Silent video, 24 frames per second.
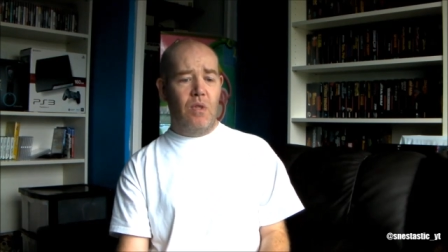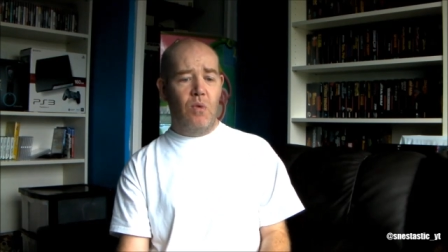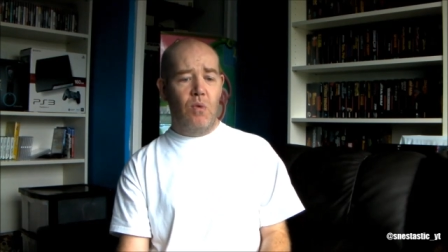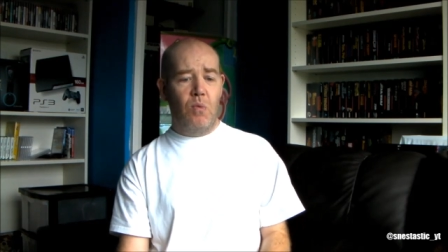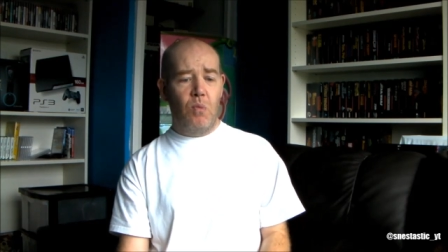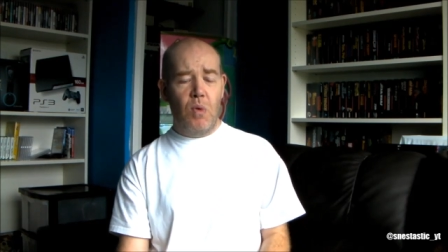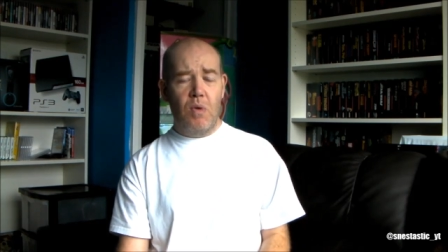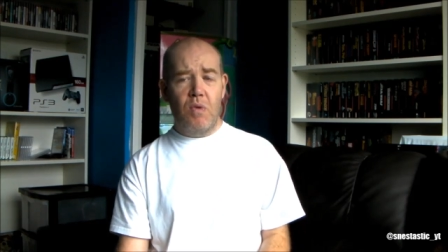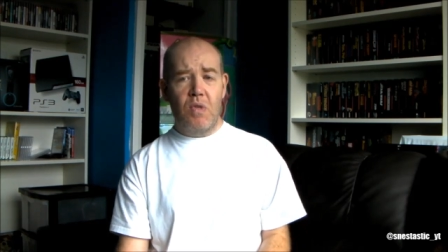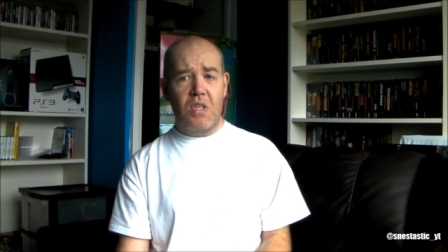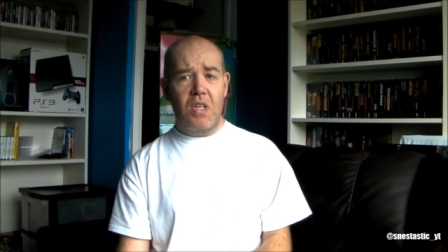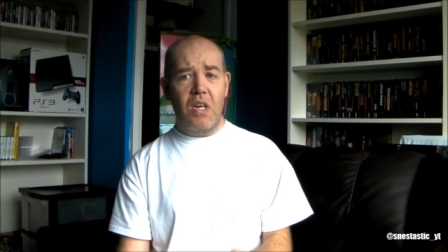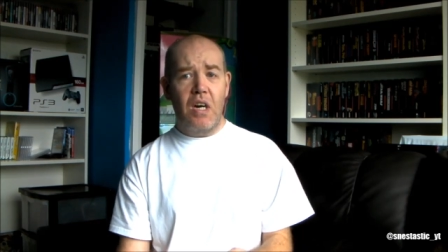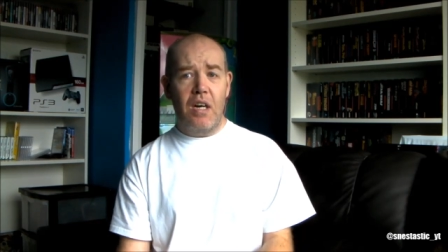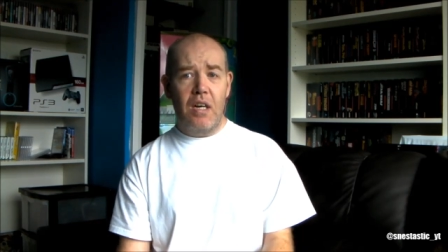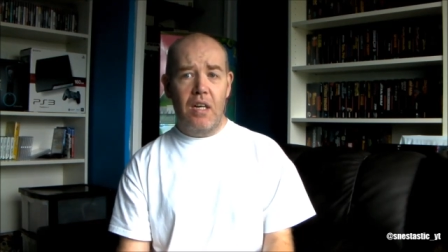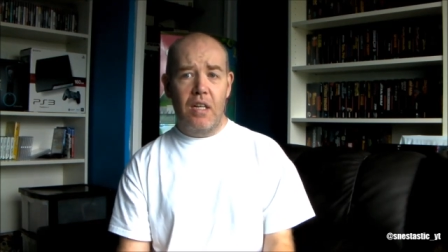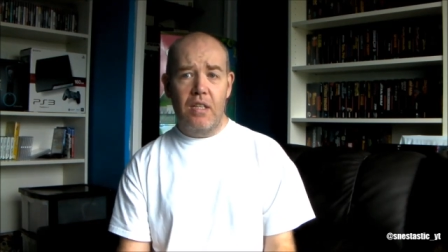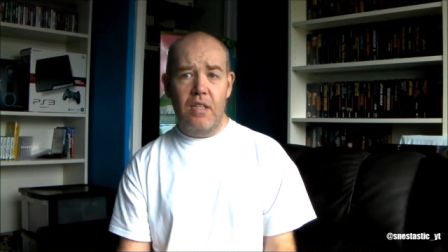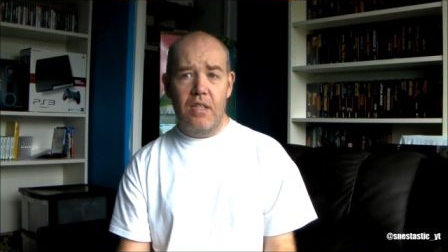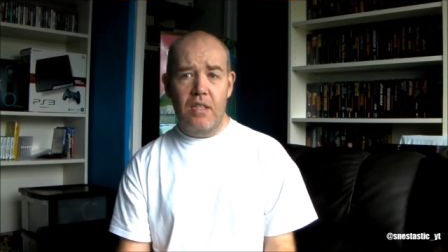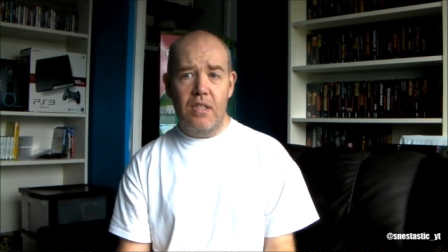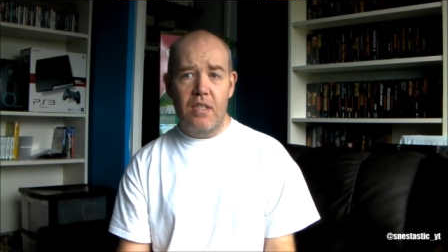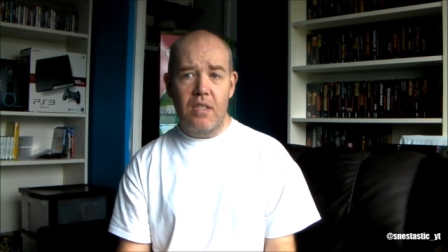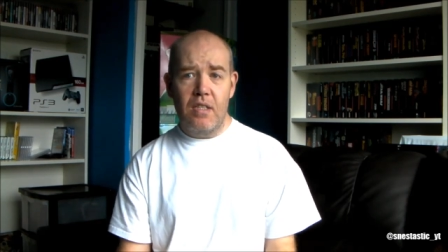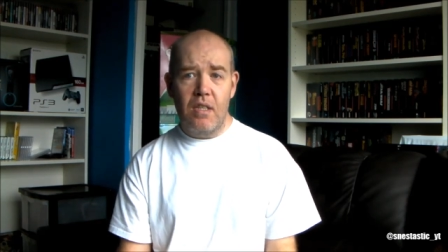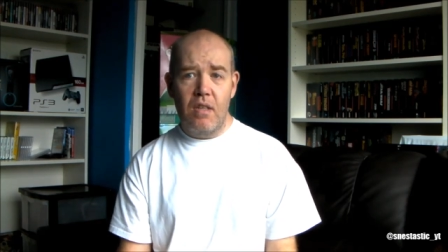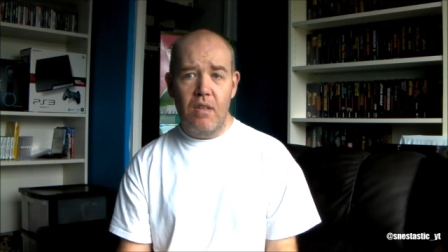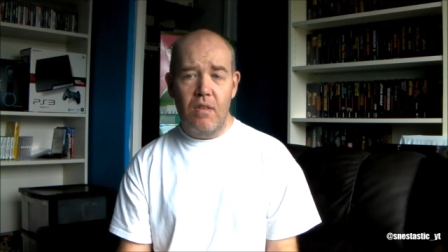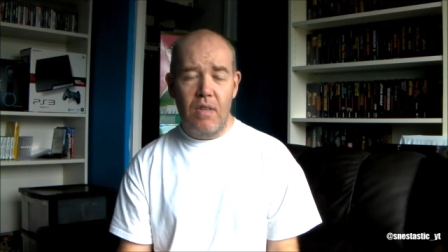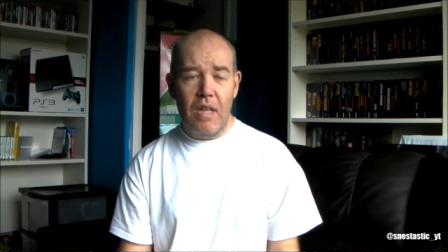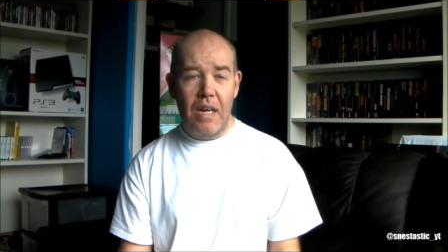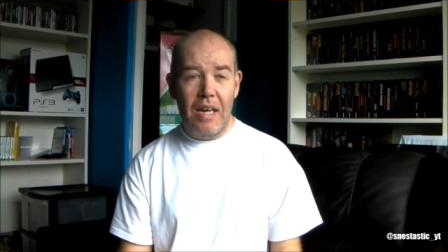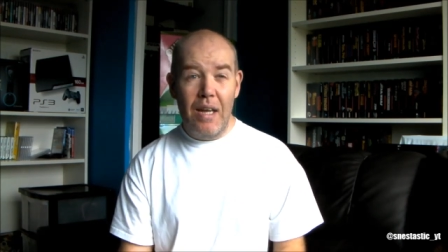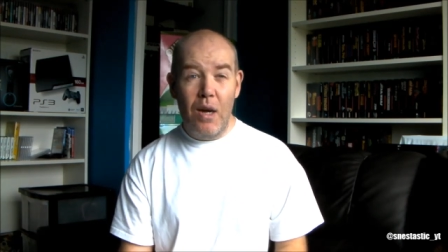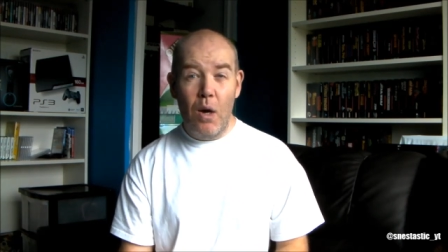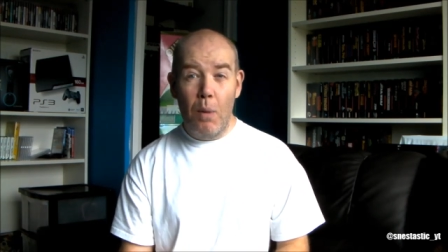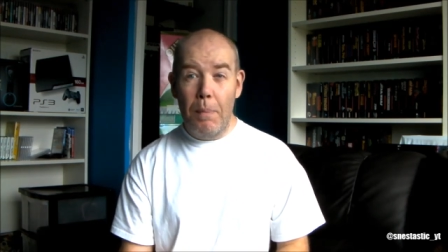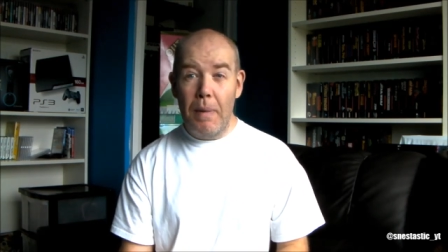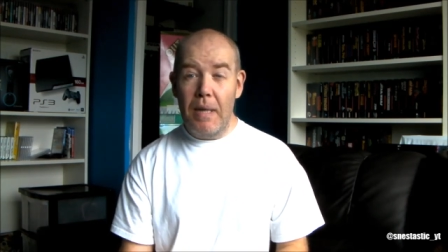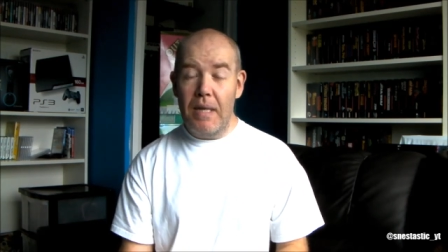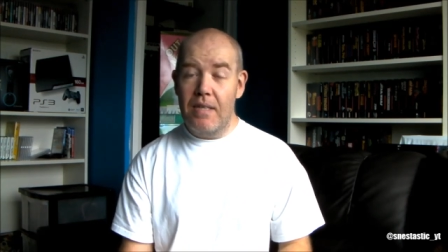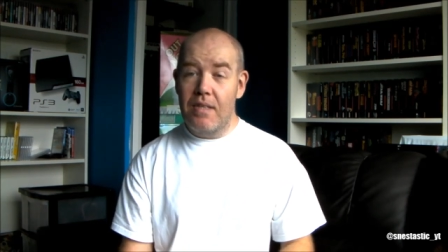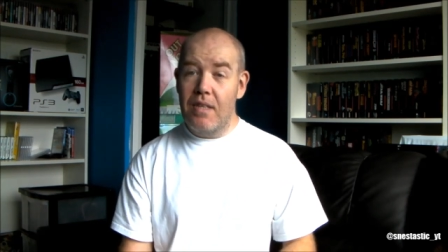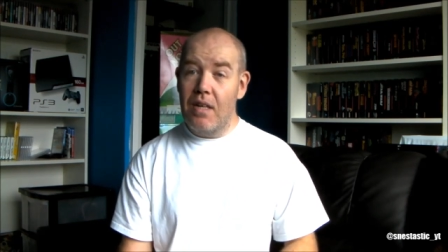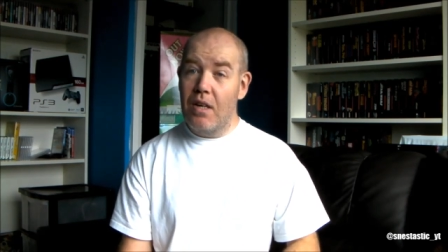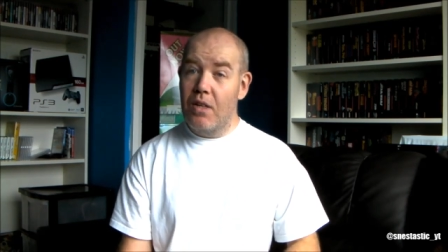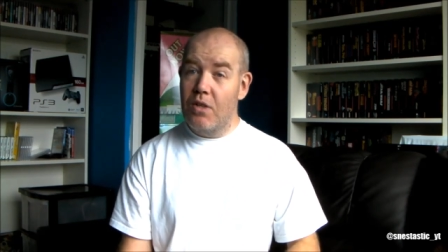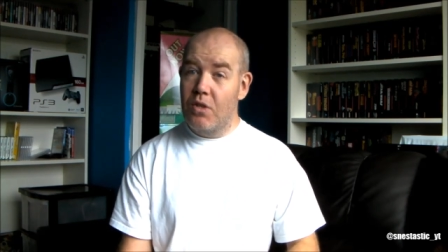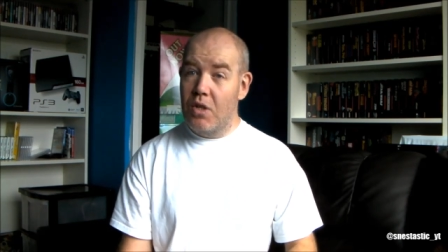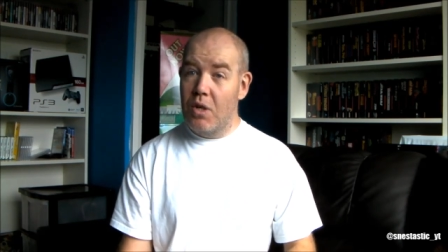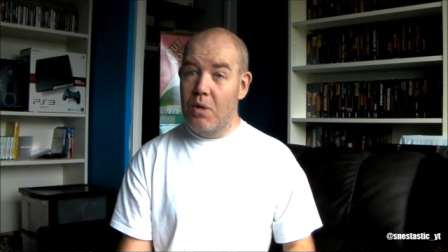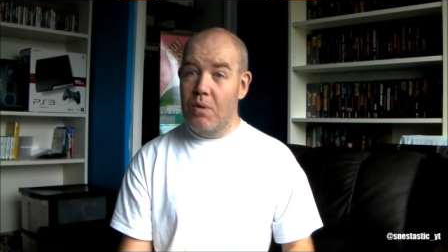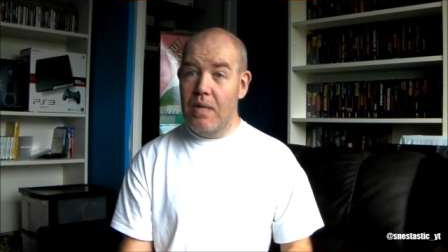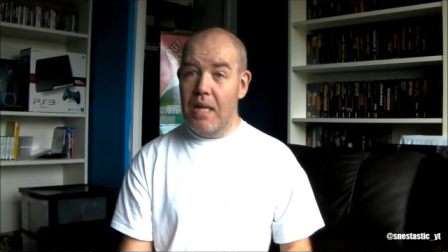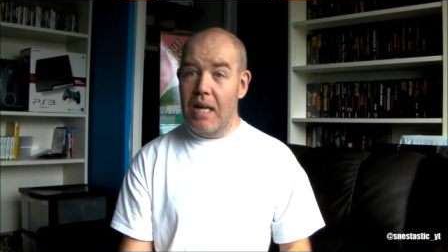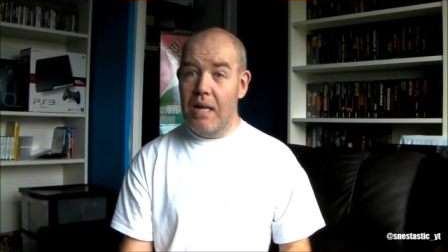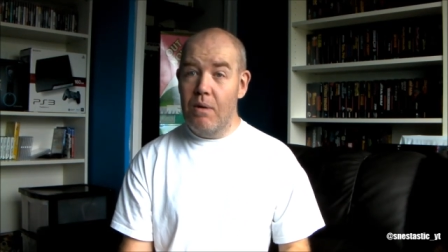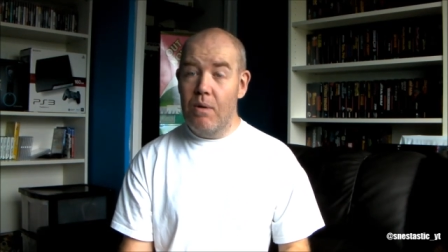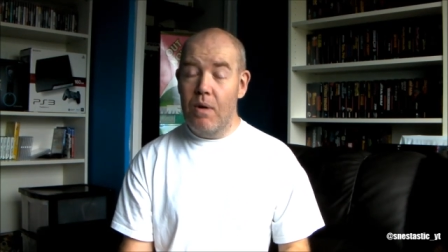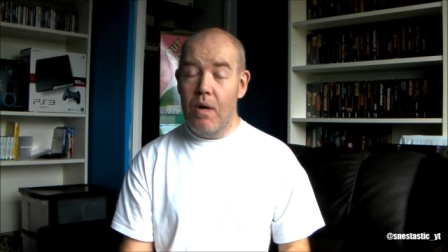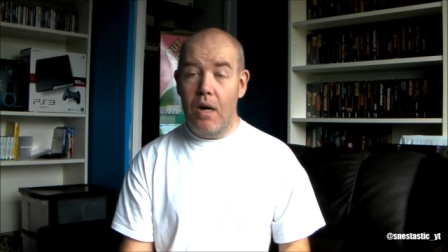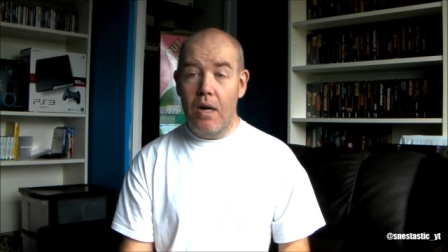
with Scotland, the little bits that I do know,